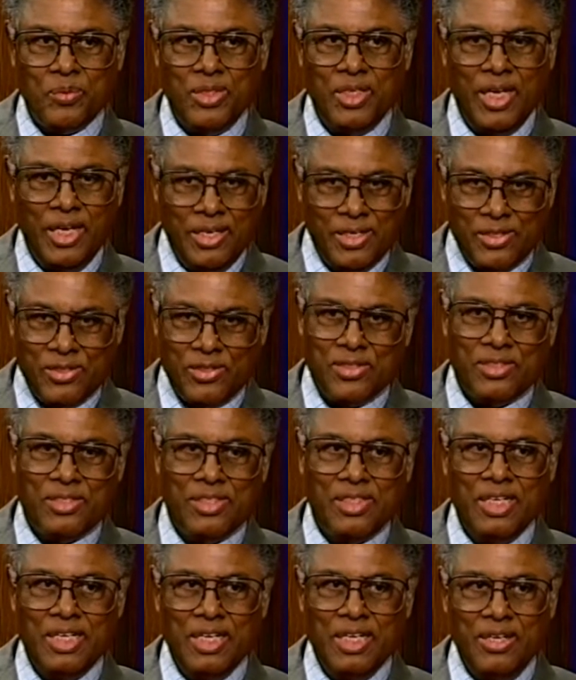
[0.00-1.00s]
Yes.
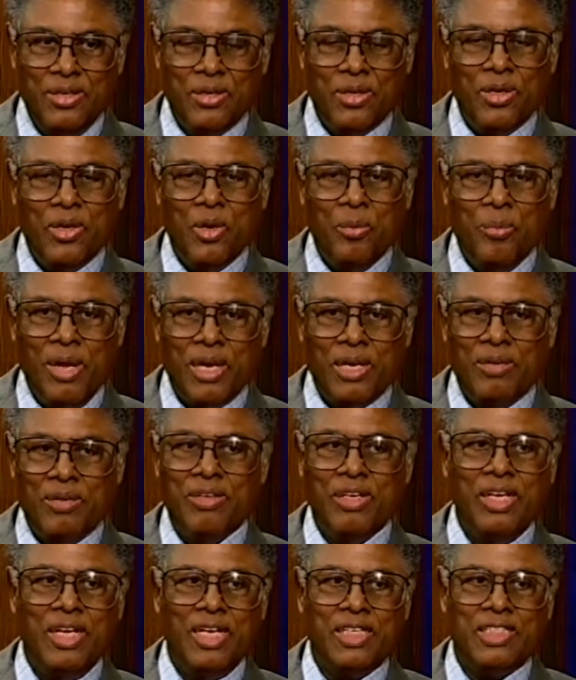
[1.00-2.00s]
You can go back over
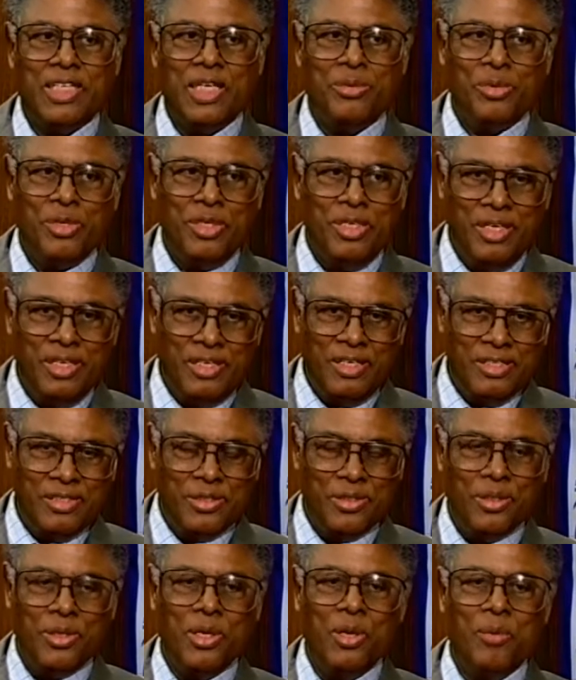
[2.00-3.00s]
the last 100 years.
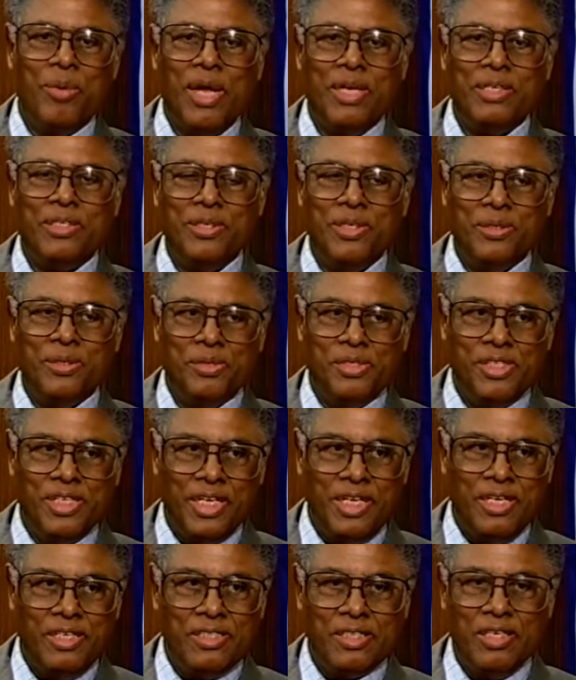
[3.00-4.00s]
You can go back to
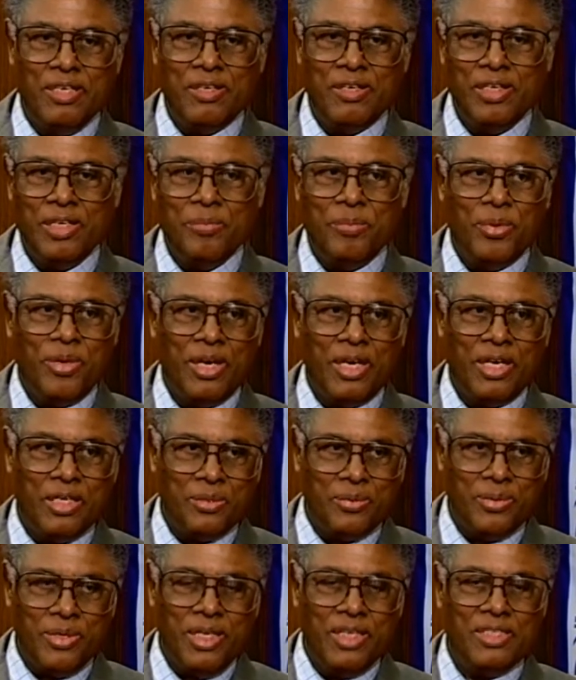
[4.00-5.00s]
eugenics in the early part of
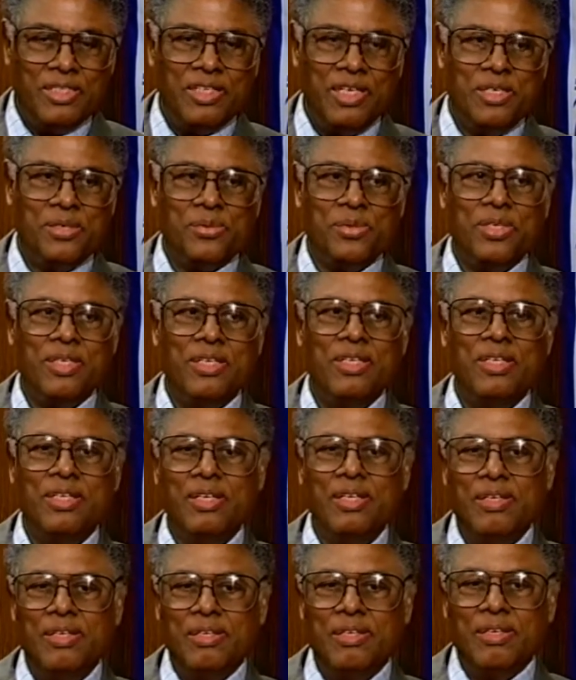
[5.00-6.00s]
the 20th century.
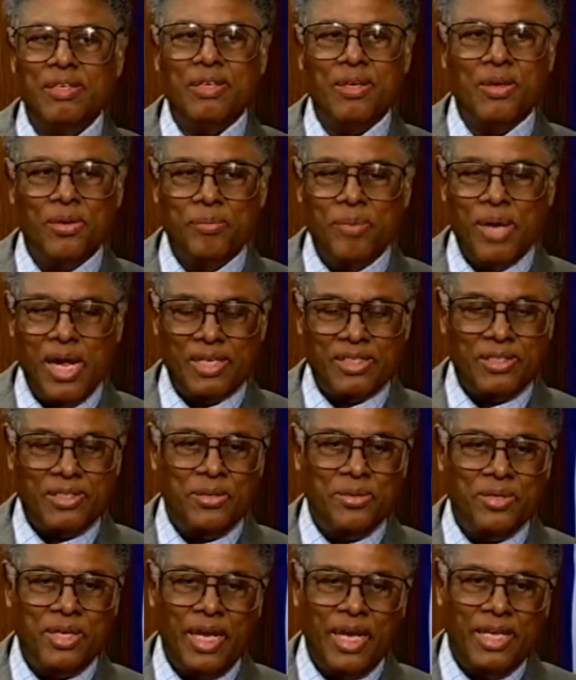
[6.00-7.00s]
You can go back
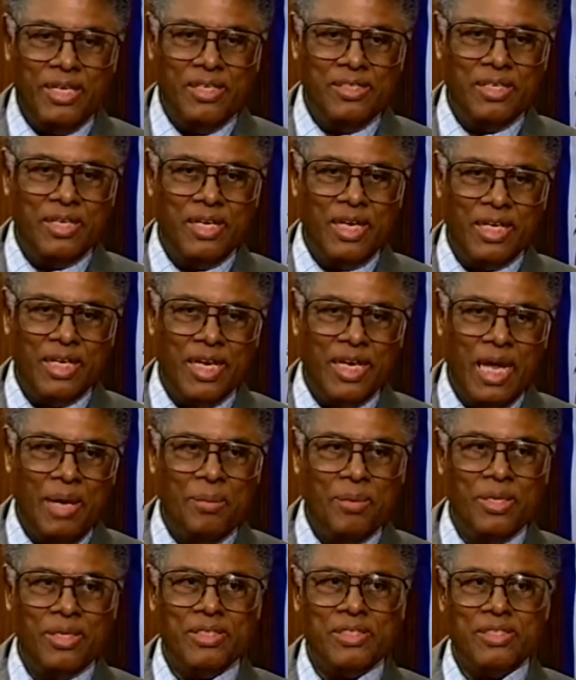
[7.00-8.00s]
to Keynesian
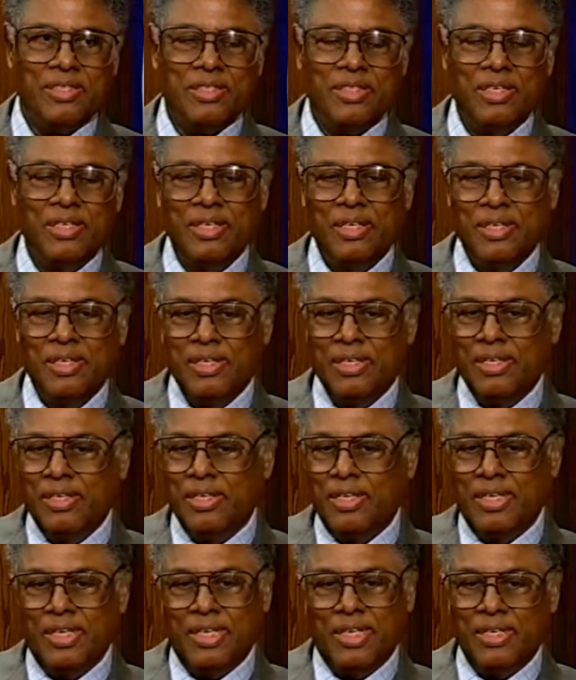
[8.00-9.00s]
economics.
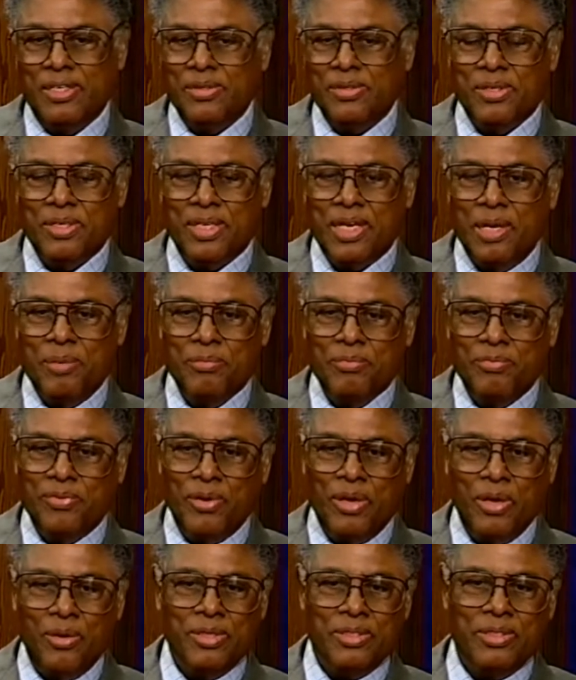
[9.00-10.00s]
You can come
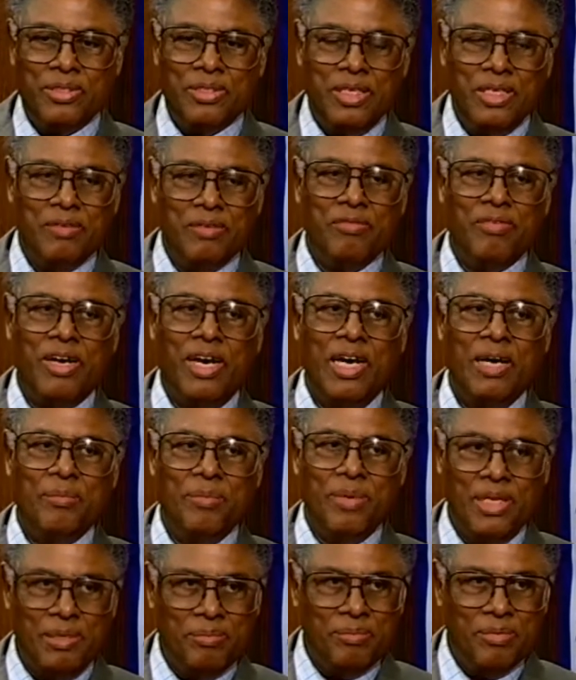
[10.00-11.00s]
forward to the
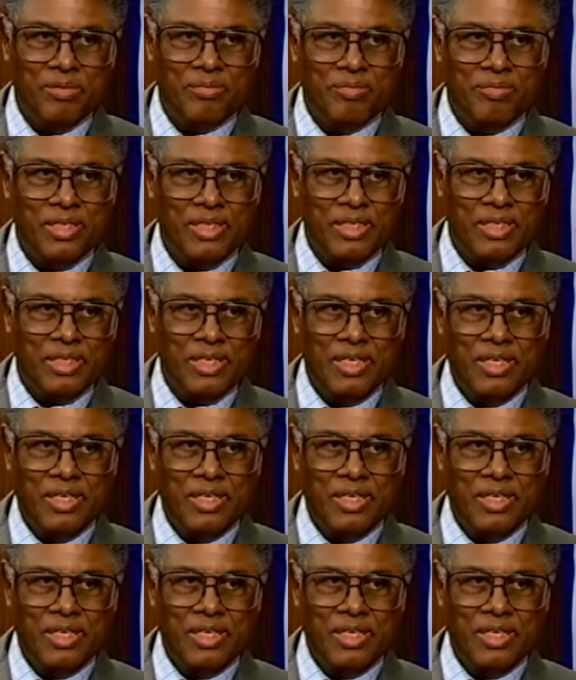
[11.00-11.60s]
environmental movement.